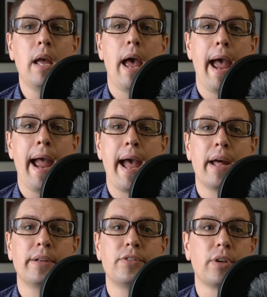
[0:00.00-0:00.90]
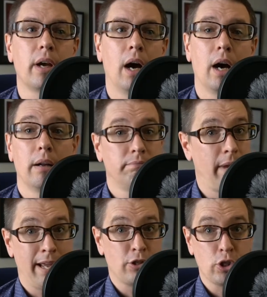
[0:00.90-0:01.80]
And
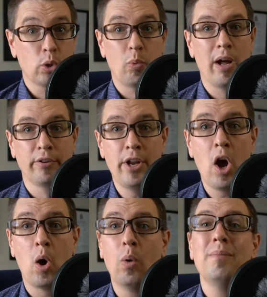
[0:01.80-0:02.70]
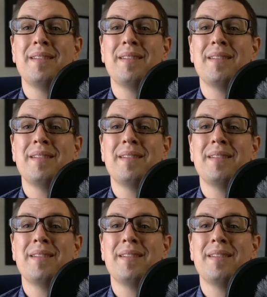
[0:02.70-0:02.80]
as you well know,